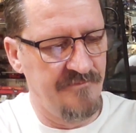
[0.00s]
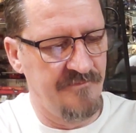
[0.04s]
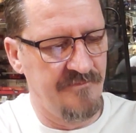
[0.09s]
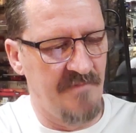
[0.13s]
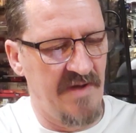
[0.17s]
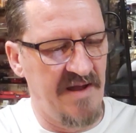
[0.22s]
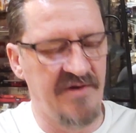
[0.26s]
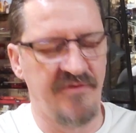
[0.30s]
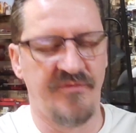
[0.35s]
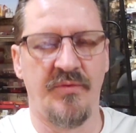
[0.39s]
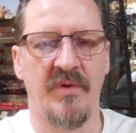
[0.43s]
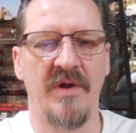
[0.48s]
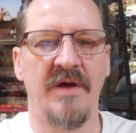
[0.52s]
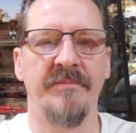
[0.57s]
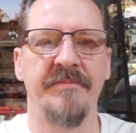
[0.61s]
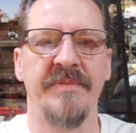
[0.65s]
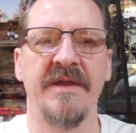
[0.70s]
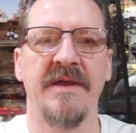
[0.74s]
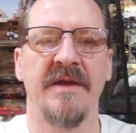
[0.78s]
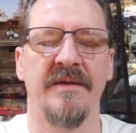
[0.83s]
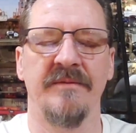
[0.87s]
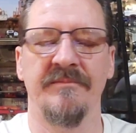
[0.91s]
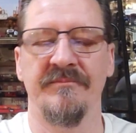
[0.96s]
Might as well
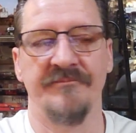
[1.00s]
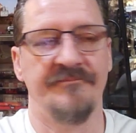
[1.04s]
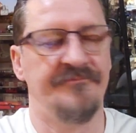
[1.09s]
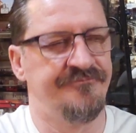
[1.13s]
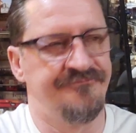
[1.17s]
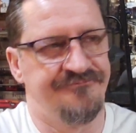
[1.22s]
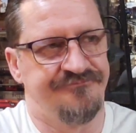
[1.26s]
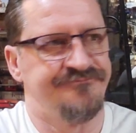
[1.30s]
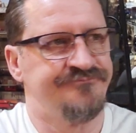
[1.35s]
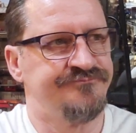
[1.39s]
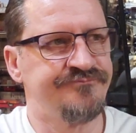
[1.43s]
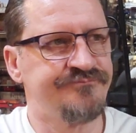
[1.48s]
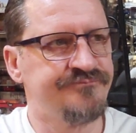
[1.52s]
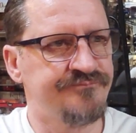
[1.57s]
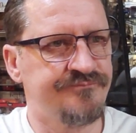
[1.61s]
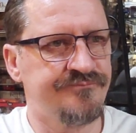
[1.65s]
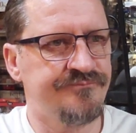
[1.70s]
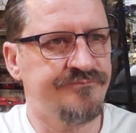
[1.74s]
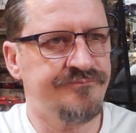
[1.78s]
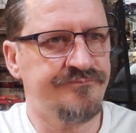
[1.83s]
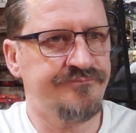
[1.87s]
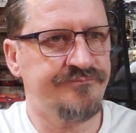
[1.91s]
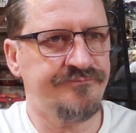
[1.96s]
be in
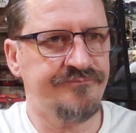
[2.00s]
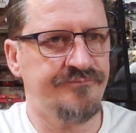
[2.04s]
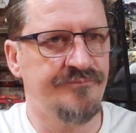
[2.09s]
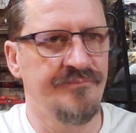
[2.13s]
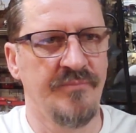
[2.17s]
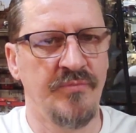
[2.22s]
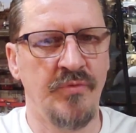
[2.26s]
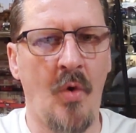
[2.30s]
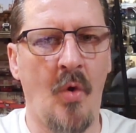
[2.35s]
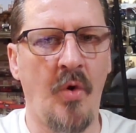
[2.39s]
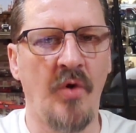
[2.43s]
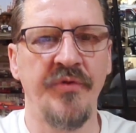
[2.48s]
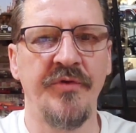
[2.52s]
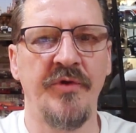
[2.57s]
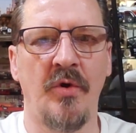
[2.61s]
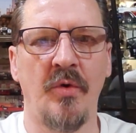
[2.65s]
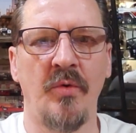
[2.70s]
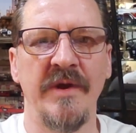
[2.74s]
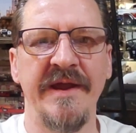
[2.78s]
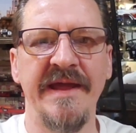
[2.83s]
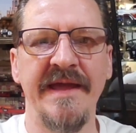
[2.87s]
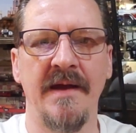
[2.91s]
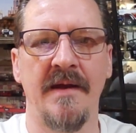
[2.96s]
North
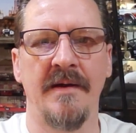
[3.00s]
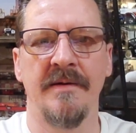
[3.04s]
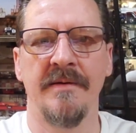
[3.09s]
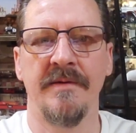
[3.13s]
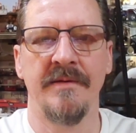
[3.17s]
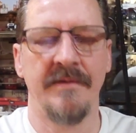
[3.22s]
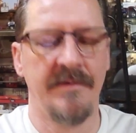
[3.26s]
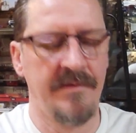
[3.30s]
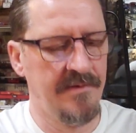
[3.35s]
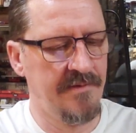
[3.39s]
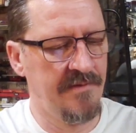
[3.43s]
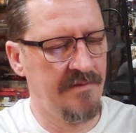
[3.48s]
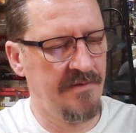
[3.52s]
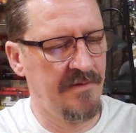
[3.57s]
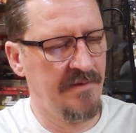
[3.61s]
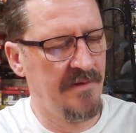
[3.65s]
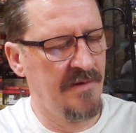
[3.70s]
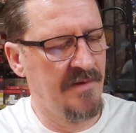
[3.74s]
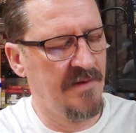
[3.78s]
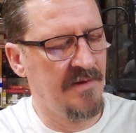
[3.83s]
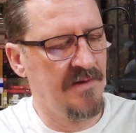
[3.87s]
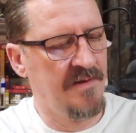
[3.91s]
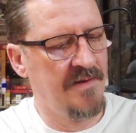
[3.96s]
Korea.
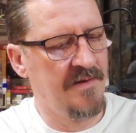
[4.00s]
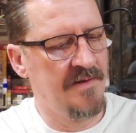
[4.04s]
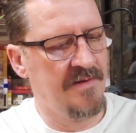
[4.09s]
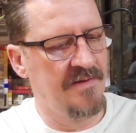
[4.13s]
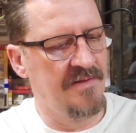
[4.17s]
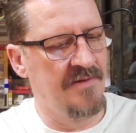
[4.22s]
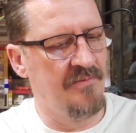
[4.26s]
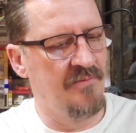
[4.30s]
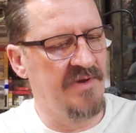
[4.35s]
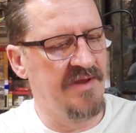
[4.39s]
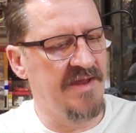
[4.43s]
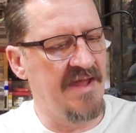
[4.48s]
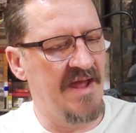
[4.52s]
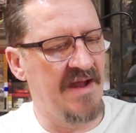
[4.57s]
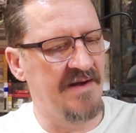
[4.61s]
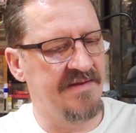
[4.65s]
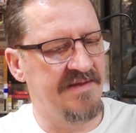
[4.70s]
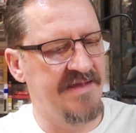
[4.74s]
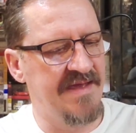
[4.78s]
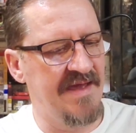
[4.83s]
Then we got